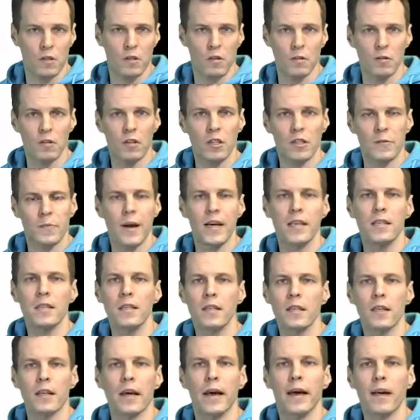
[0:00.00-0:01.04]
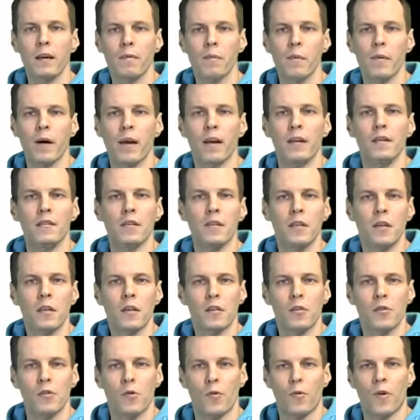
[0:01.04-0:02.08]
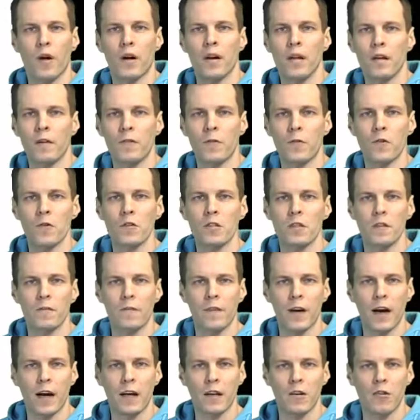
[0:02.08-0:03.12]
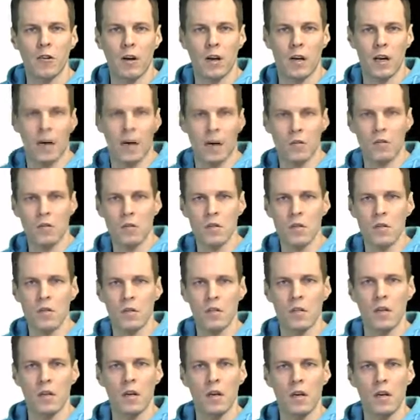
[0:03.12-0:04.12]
So it's basically equivalent to running first the factor analysis,